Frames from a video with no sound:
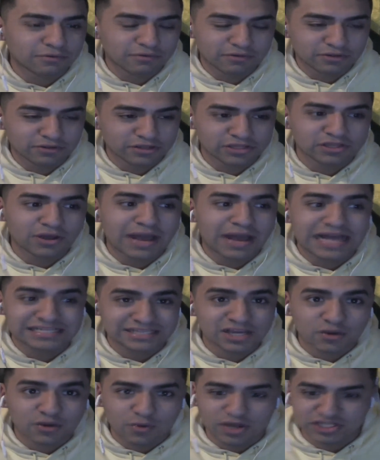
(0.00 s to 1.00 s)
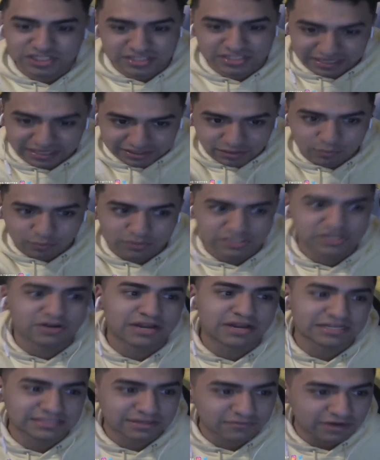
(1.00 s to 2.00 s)
asking questions like the ones you're
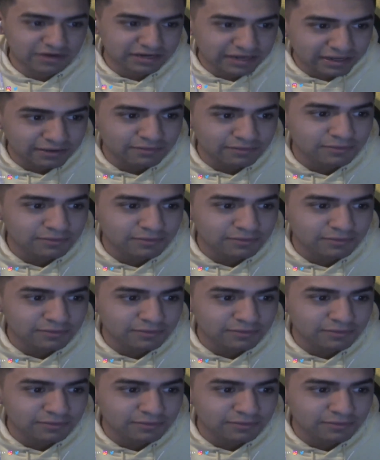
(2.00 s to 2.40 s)
asking right now.